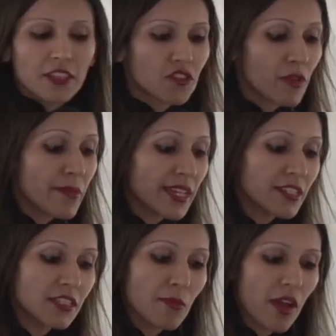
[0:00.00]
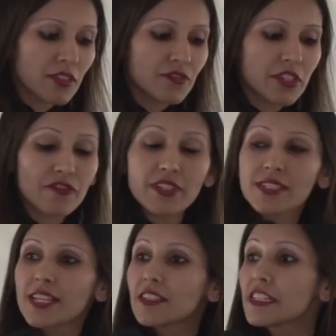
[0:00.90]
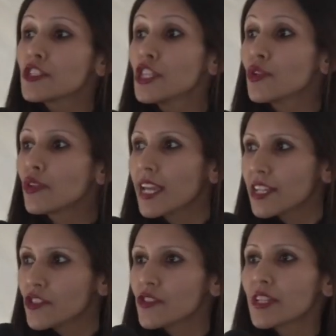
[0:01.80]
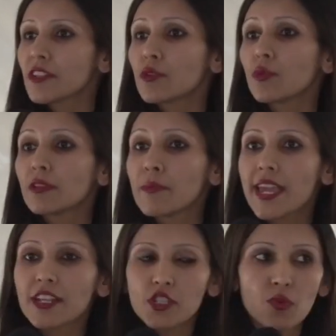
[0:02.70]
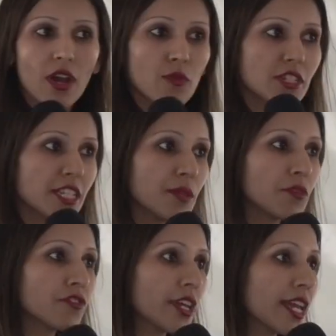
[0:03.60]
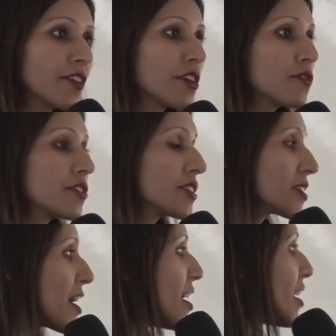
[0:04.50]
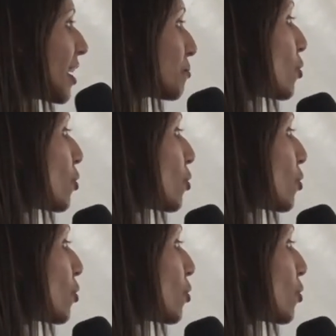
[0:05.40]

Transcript: The tremendous amount of difference that this new cancer center will make to our our team of caregivers, and